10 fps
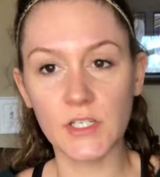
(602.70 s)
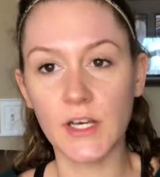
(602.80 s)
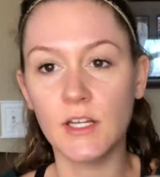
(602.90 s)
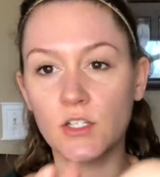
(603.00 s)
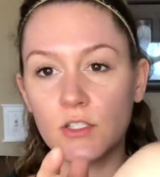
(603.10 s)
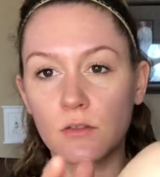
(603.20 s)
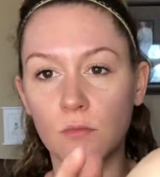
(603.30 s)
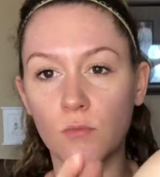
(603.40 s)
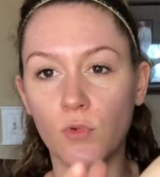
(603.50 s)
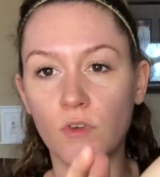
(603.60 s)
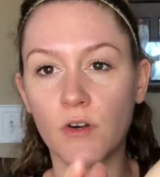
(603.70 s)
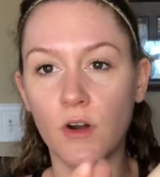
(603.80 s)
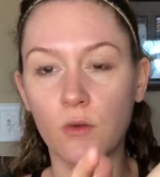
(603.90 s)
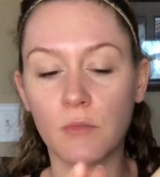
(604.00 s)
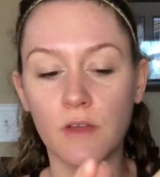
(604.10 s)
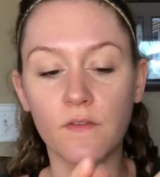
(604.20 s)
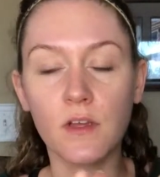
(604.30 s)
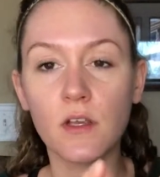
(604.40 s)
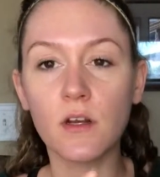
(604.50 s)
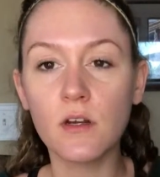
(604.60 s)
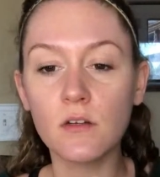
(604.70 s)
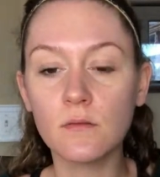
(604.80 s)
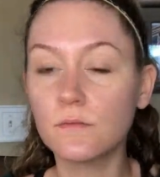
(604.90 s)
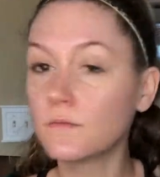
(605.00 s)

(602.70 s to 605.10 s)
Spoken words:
to kind of just move it around with my finger.